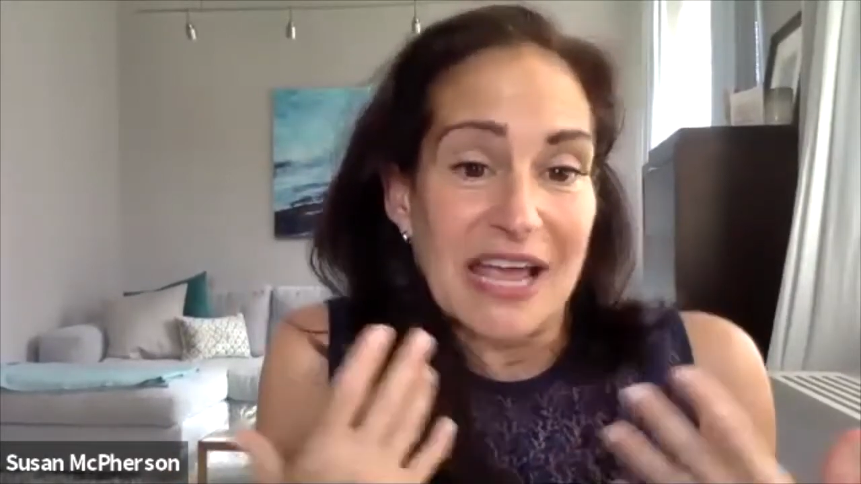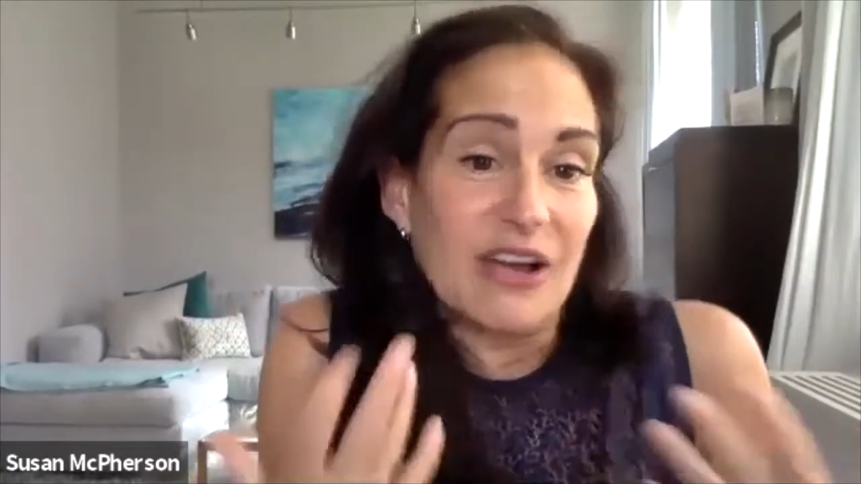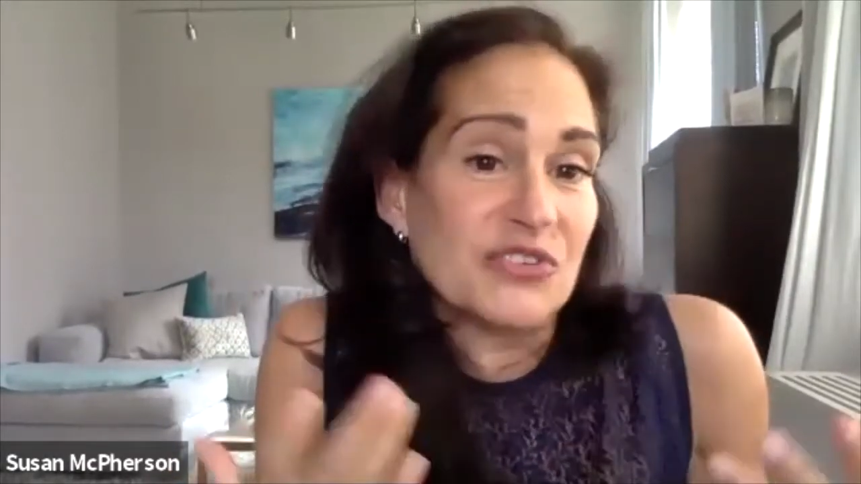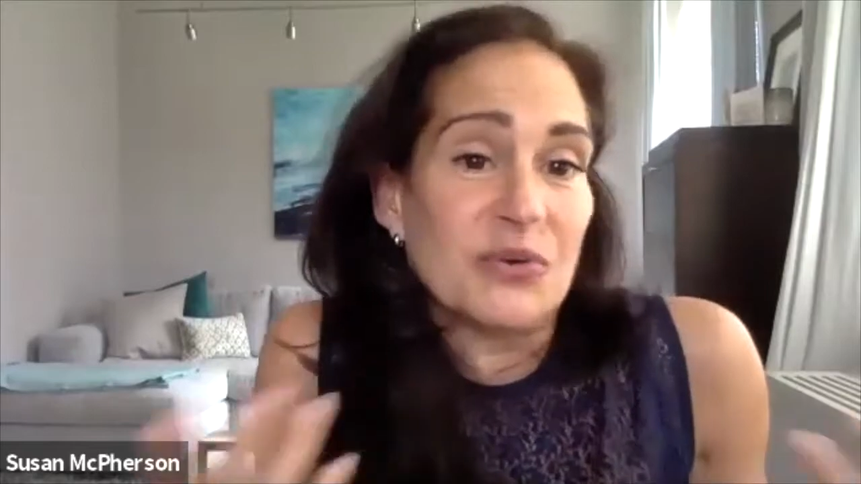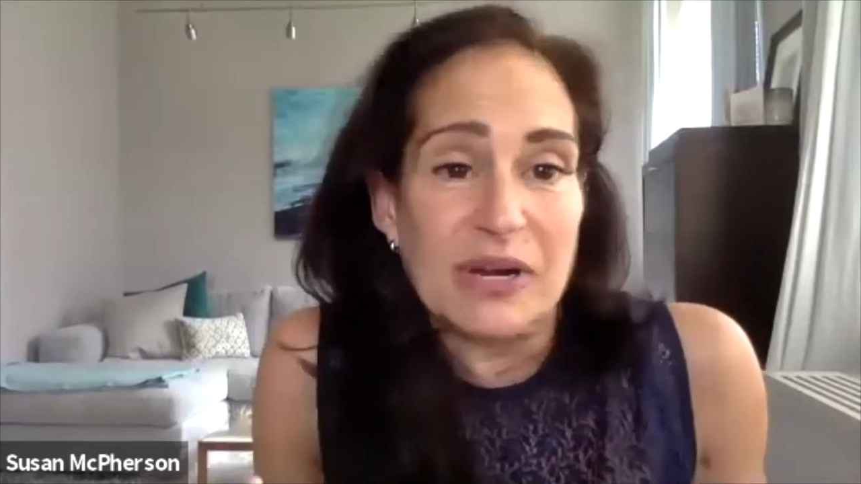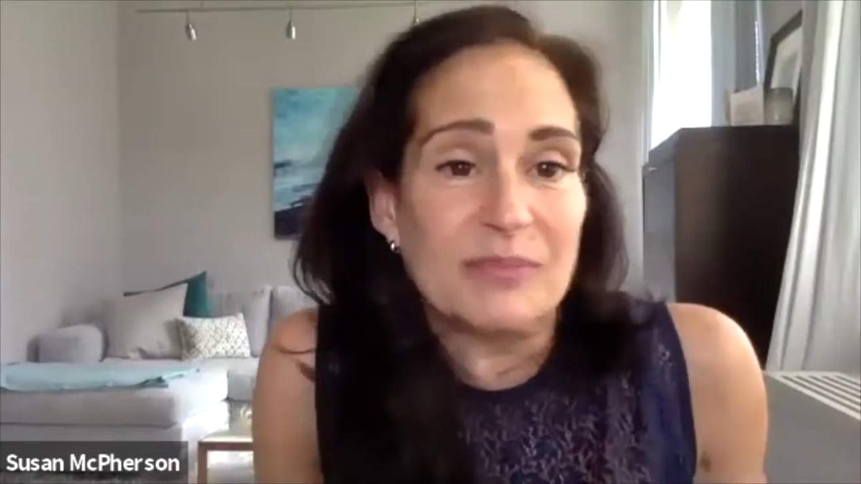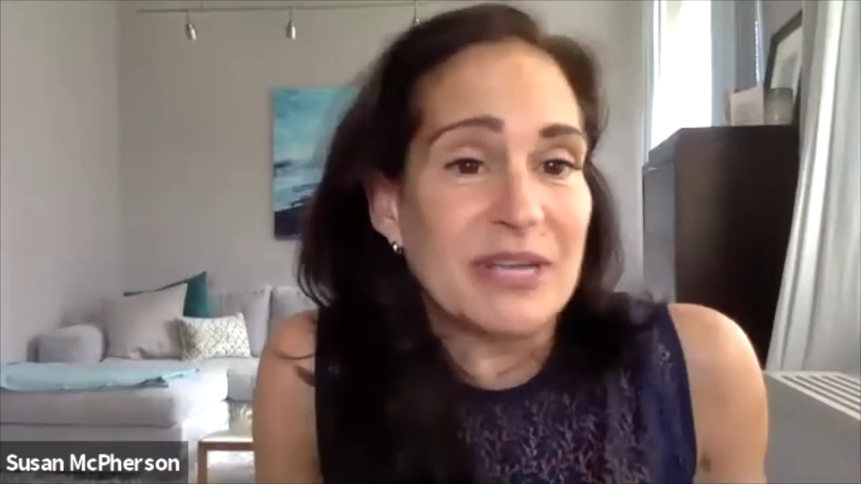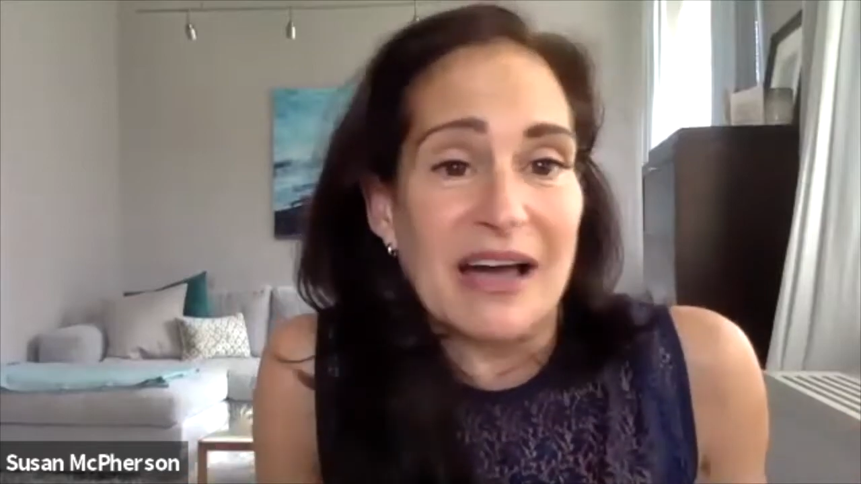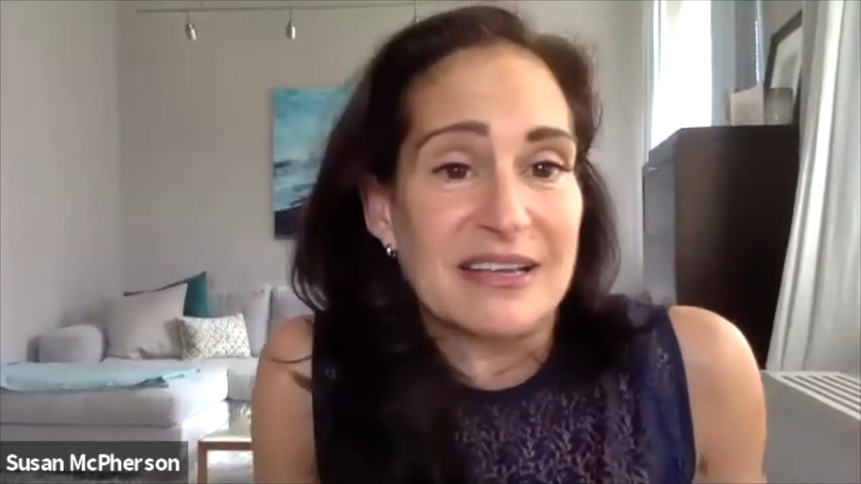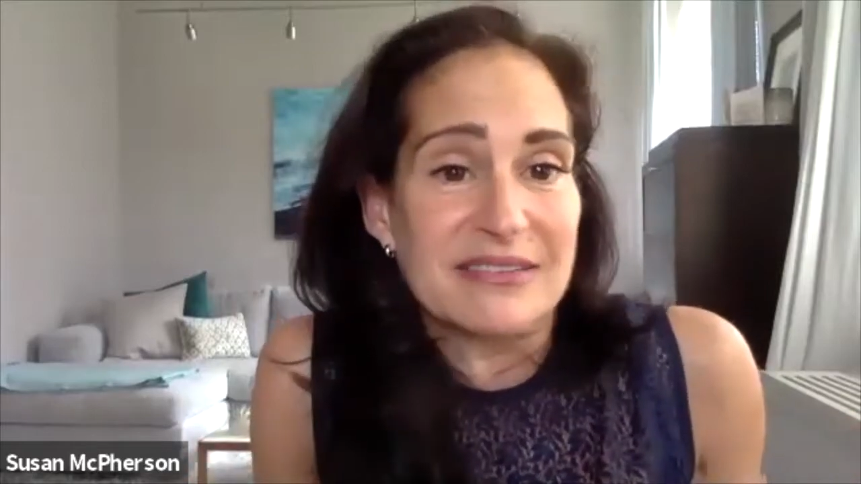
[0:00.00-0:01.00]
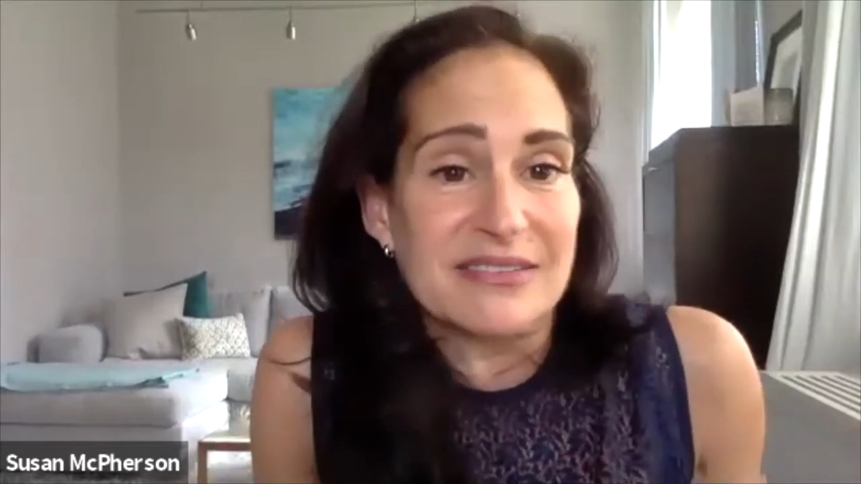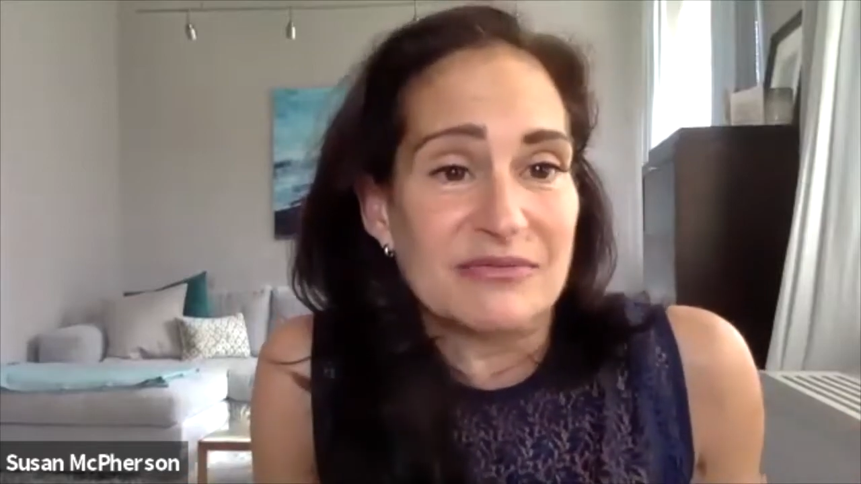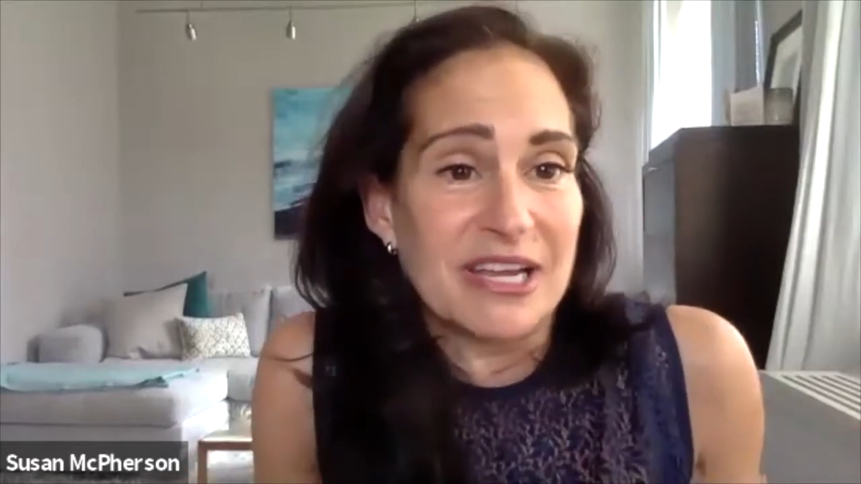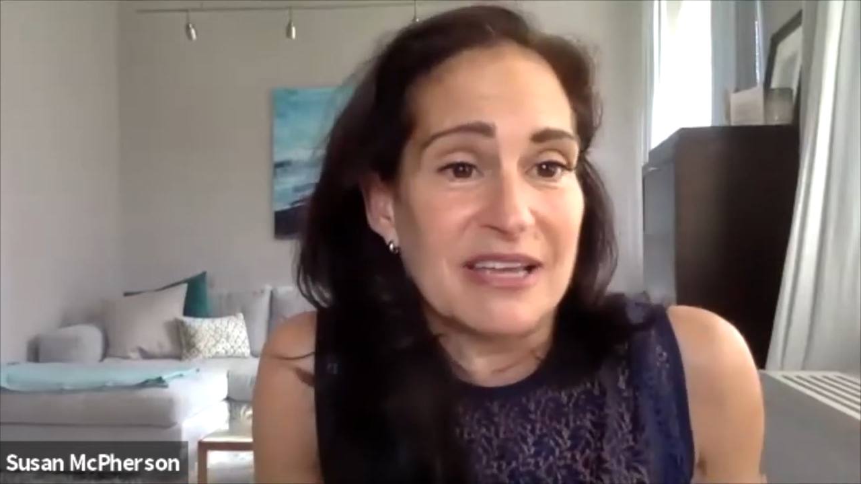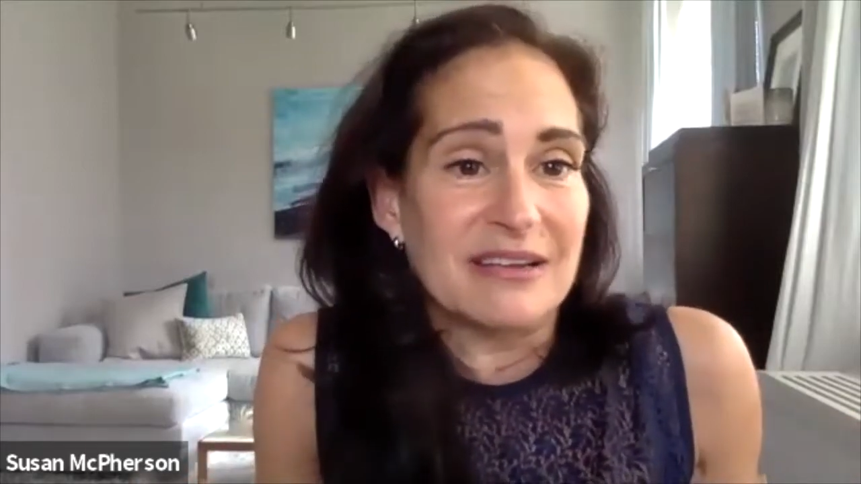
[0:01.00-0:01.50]
also want to be honest,
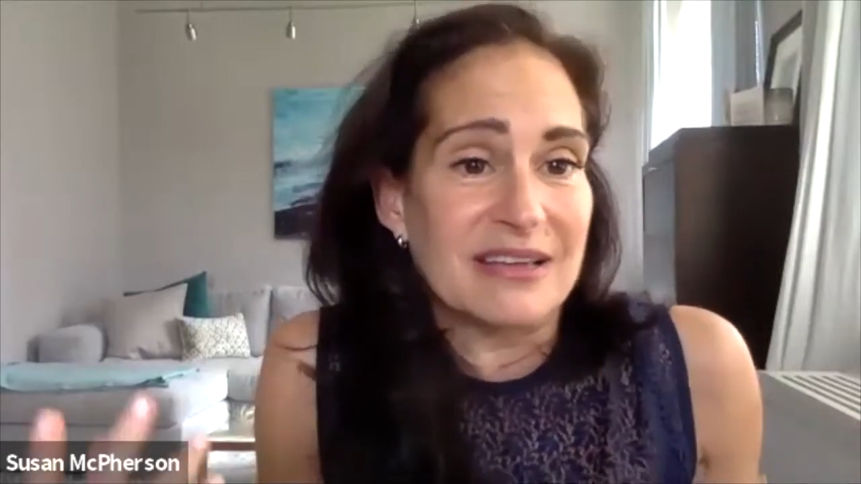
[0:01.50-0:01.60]
right?